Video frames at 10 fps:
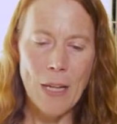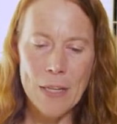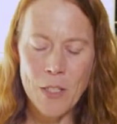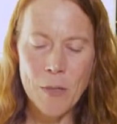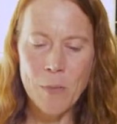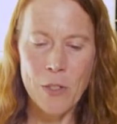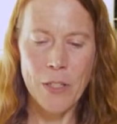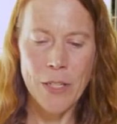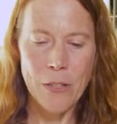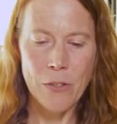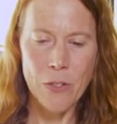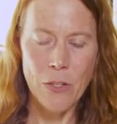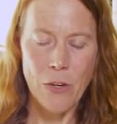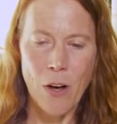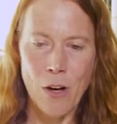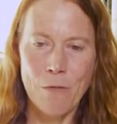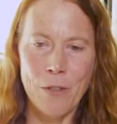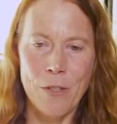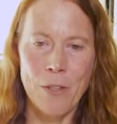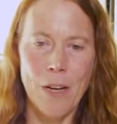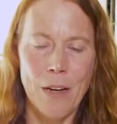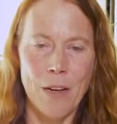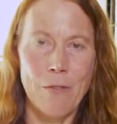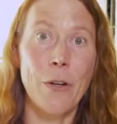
plastic materials are often uh,